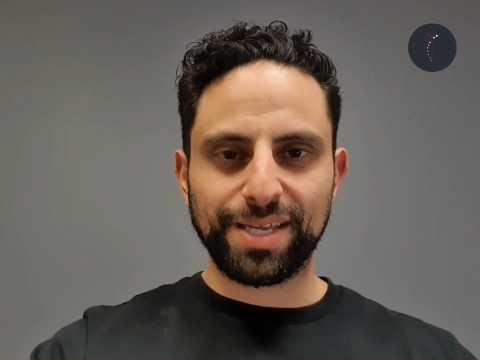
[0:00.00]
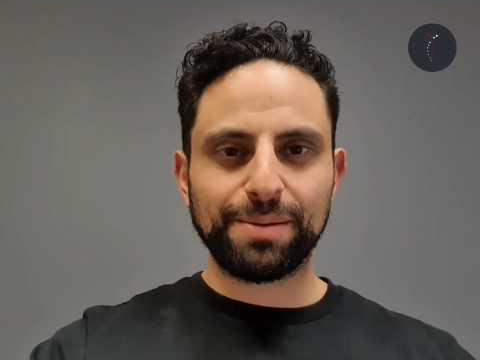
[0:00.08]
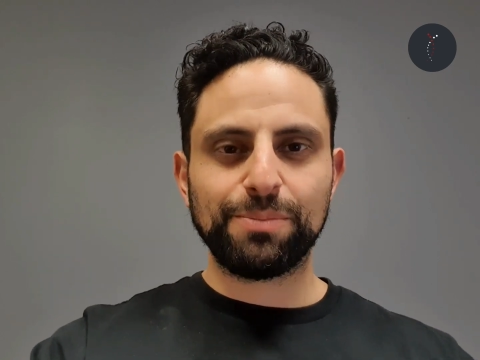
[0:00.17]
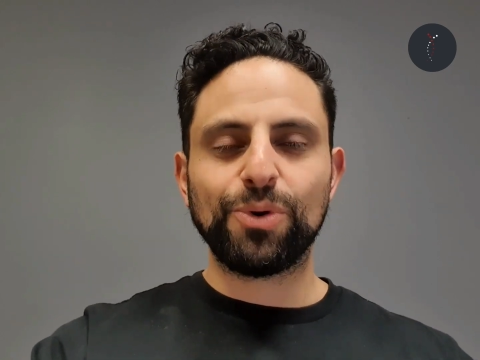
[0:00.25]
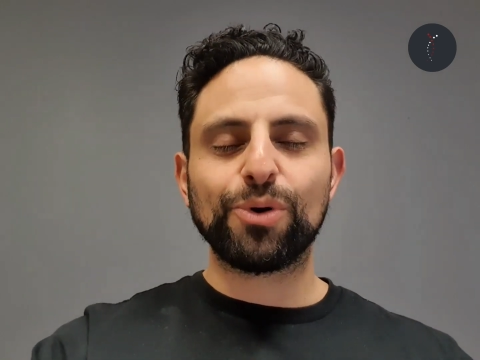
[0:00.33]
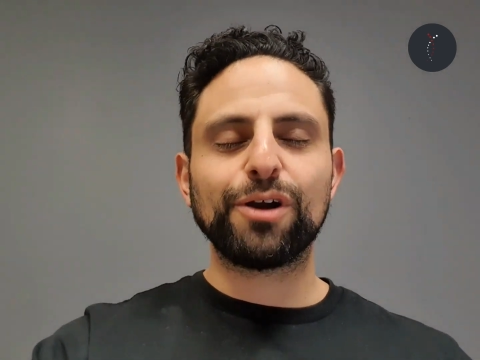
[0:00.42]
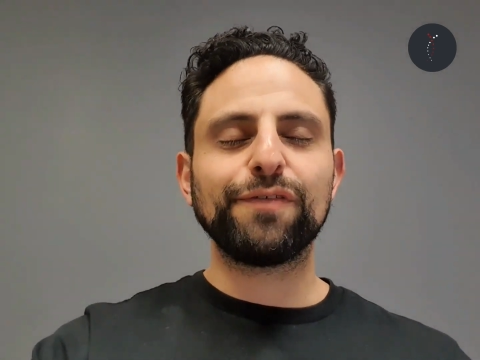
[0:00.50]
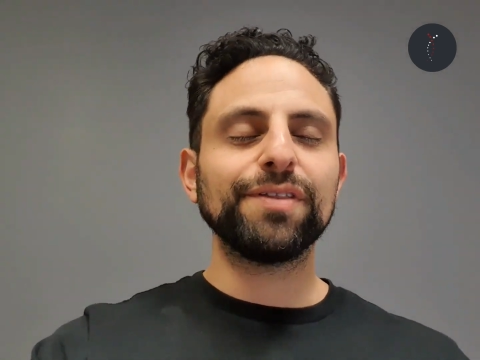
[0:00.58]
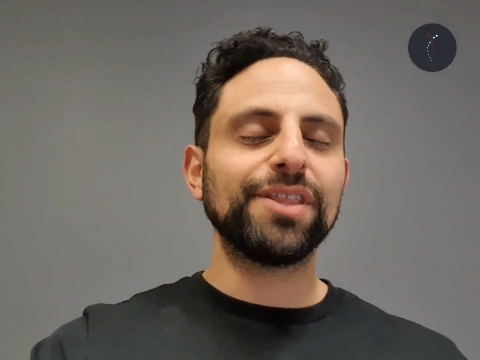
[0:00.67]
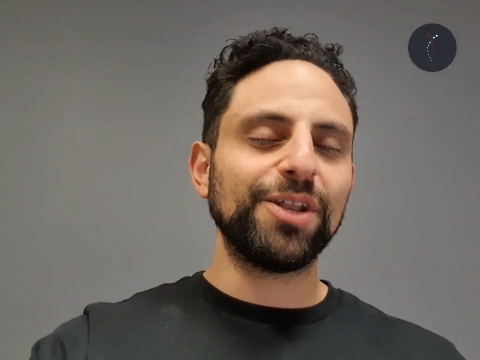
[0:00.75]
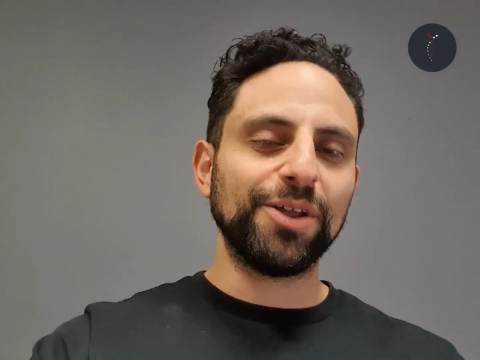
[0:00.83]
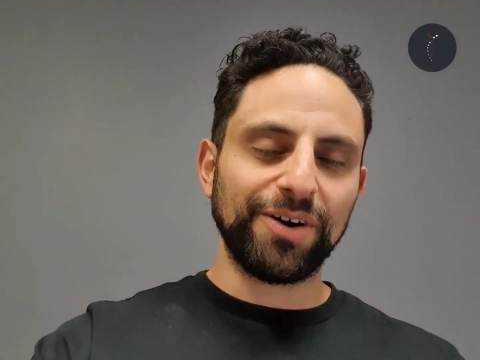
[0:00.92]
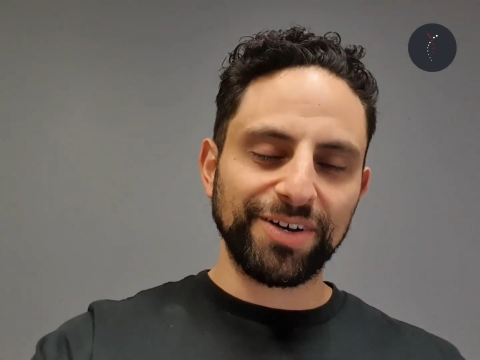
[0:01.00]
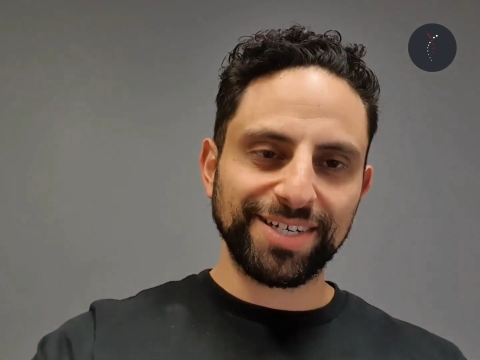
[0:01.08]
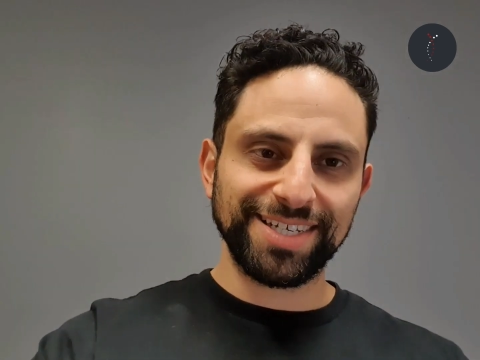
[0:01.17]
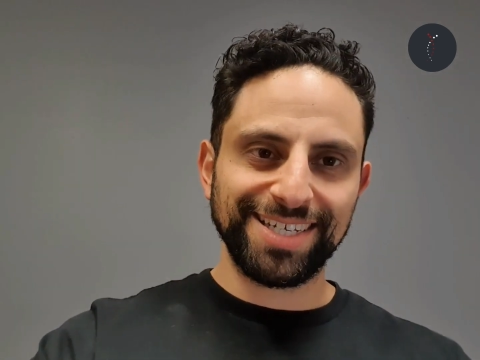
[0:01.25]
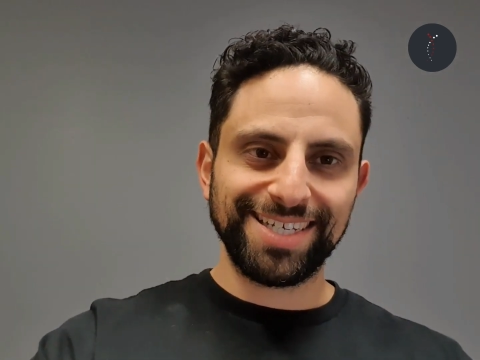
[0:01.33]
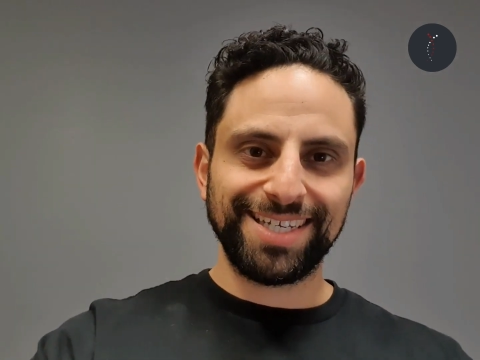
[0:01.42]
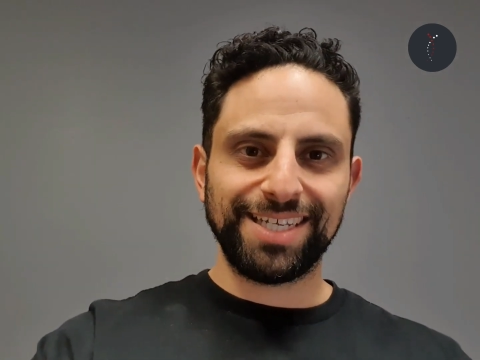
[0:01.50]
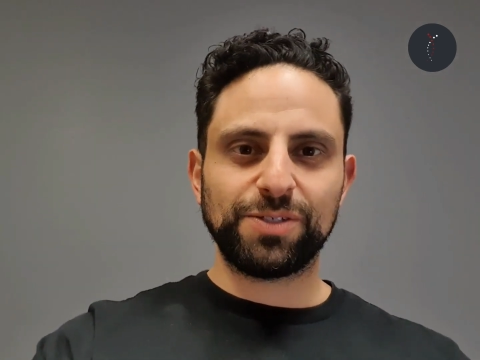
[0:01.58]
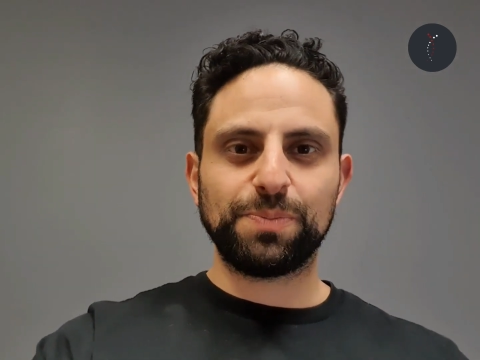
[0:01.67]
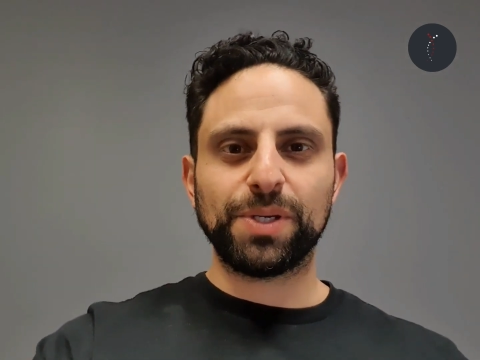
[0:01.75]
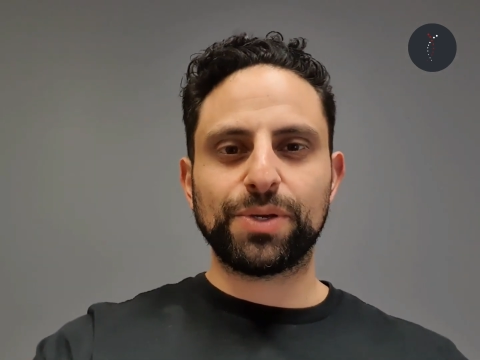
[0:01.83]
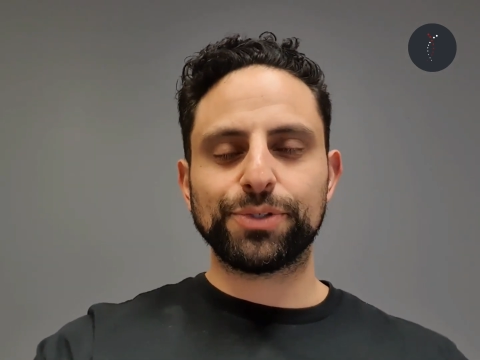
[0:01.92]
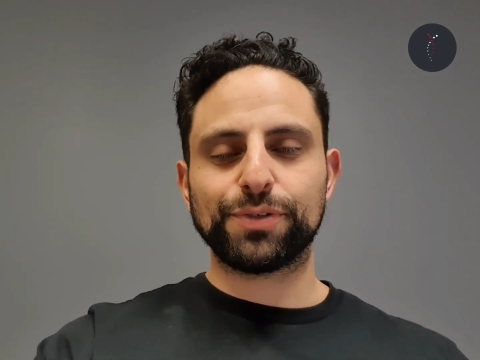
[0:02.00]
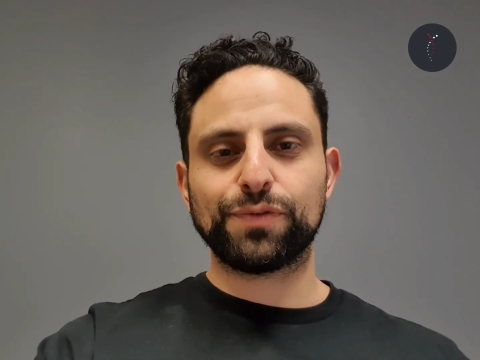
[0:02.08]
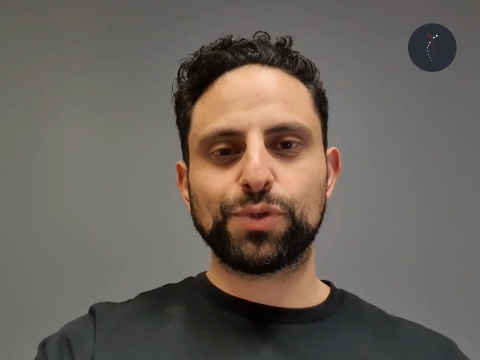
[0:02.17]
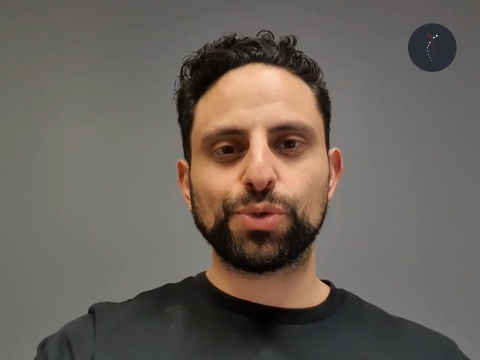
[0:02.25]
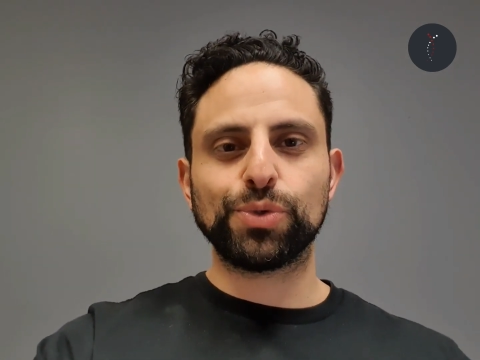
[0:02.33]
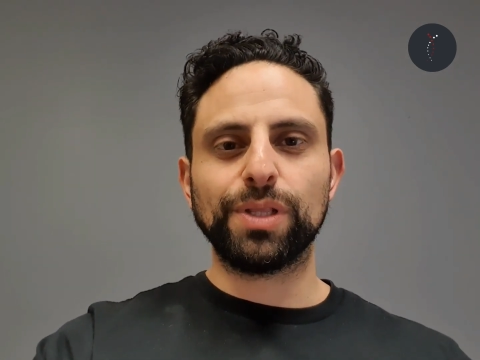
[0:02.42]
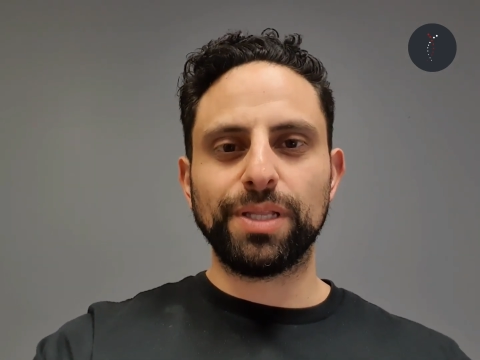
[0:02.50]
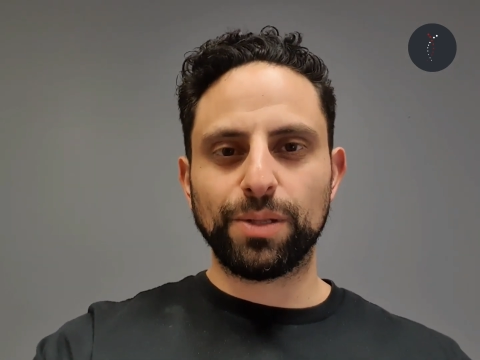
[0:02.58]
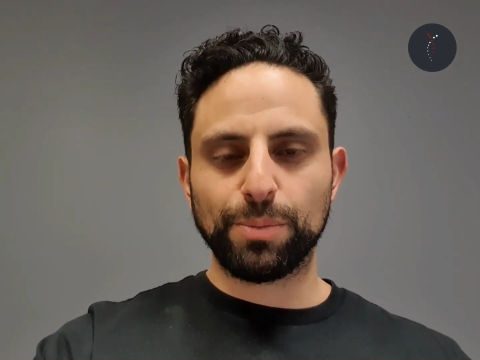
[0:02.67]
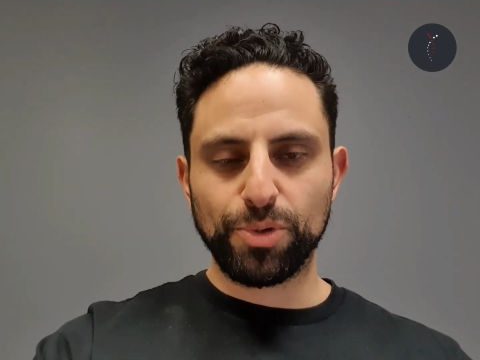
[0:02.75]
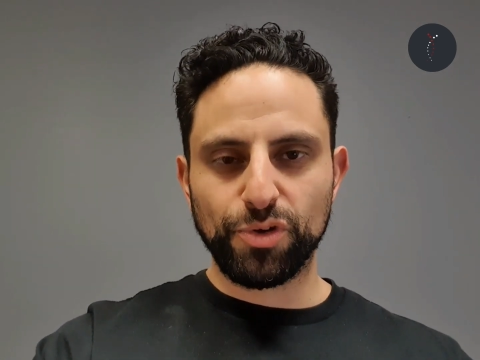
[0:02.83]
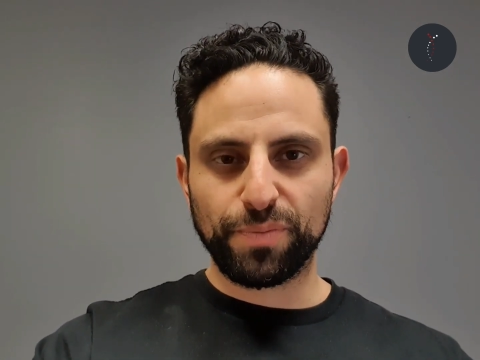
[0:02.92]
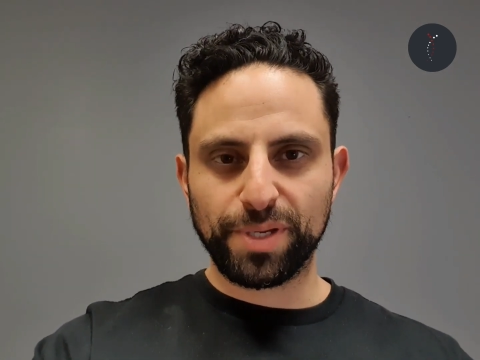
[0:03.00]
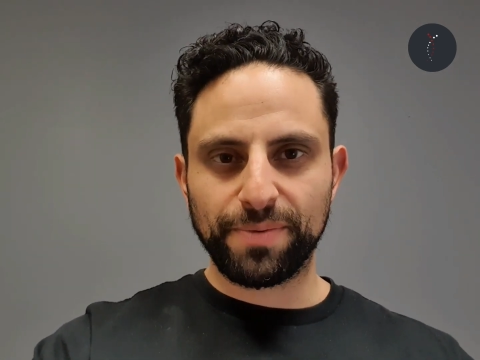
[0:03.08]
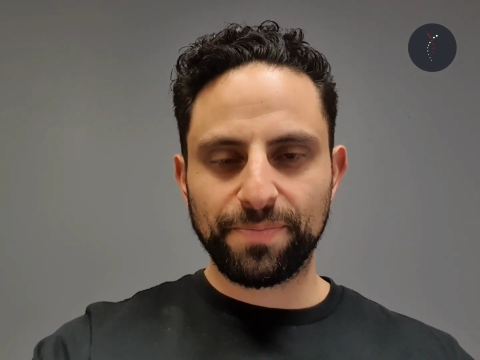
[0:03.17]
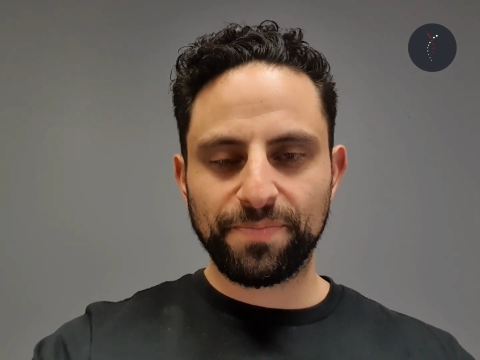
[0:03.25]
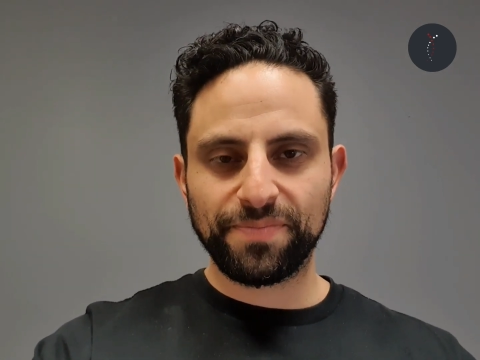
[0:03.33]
And more often than not, it's because of too little movement.